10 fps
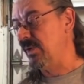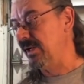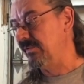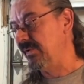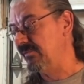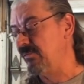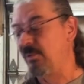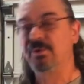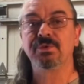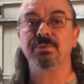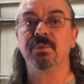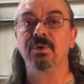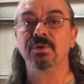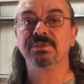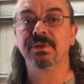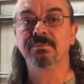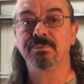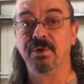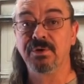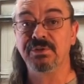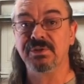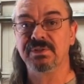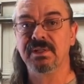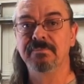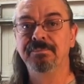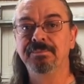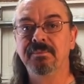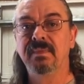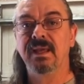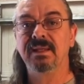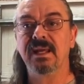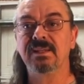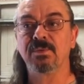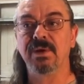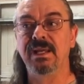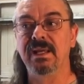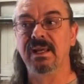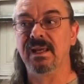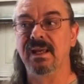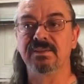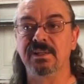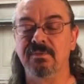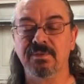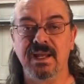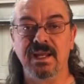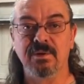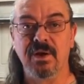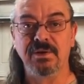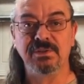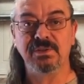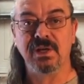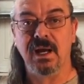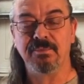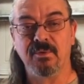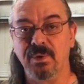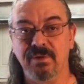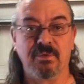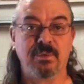one of Enforcer Mold's purges, and that's where he has stuff laying around his shop for whatever